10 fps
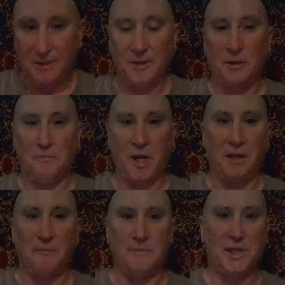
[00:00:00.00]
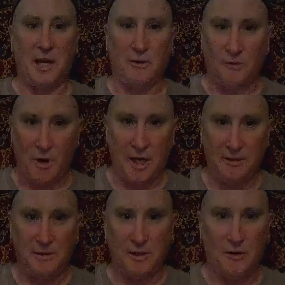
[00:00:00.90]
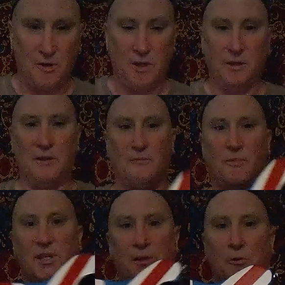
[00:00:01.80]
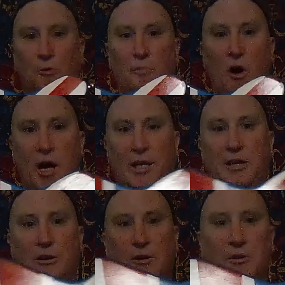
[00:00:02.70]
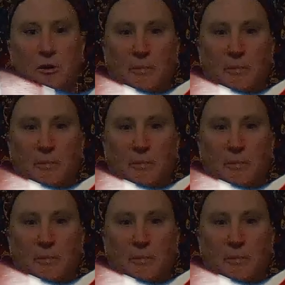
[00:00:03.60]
You can make them sound great. You can give them this little body here.